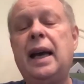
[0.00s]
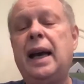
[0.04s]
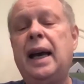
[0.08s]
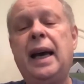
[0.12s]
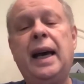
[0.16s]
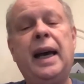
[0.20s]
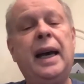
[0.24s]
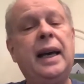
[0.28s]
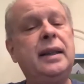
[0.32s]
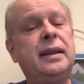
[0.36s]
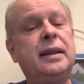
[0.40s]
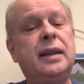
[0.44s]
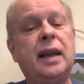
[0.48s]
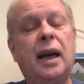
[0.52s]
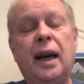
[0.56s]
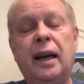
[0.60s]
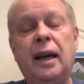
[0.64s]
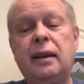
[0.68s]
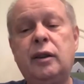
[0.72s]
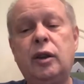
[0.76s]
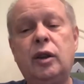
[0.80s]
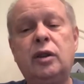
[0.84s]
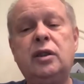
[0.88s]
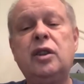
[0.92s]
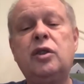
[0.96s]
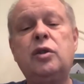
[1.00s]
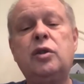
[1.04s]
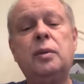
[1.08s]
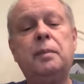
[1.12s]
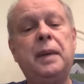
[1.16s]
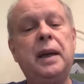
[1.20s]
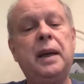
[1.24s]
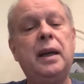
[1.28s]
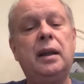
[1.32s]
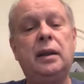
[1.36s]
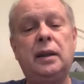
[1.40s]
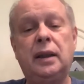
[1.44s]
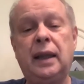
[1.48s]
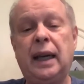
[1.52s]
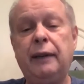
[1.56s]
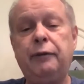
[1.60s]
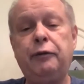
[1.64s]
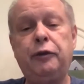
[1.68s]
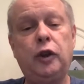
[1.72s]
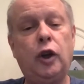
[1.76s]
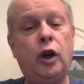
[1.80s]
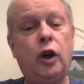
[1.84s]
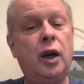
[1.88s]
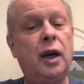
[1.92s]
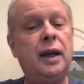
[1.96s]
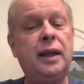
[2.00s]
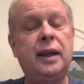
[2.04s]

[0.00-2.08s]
And I thought this would be lifelong